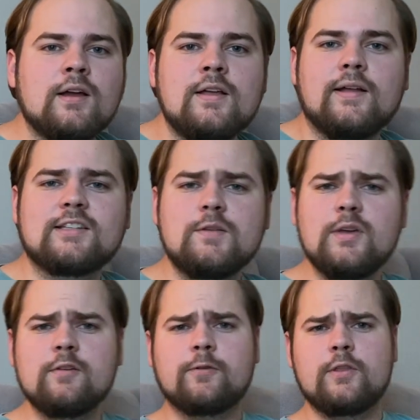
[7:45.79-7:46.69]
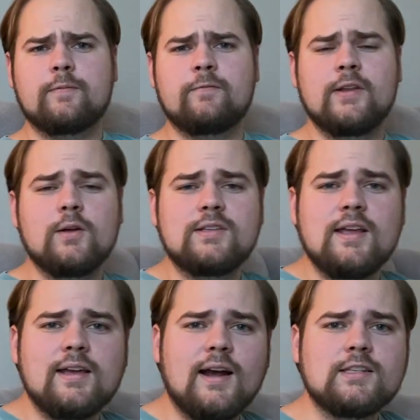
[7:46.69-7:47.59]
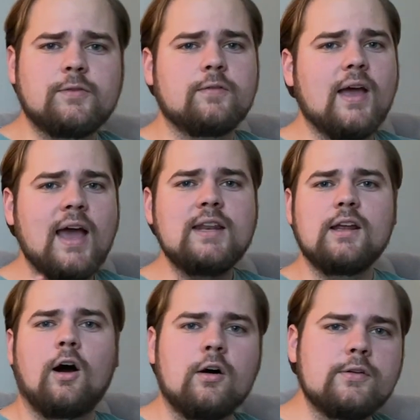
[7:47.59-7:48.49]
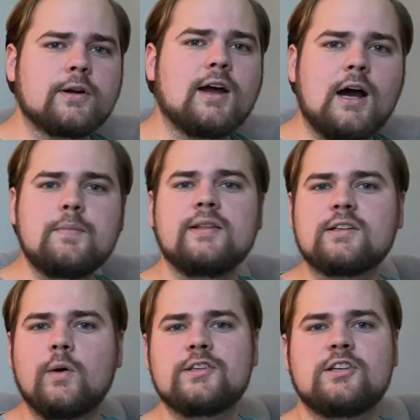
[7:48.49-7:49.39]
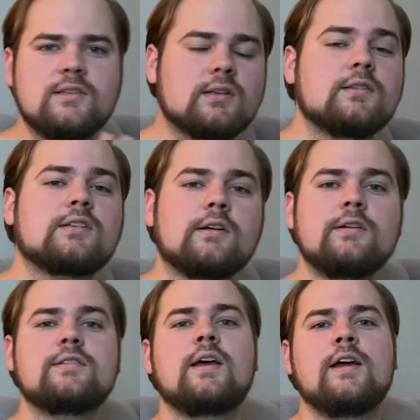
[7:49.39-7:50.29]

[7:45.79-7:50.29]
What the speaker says: That's going to be it for the video today, guys. If you have any other comments, questions, concerns,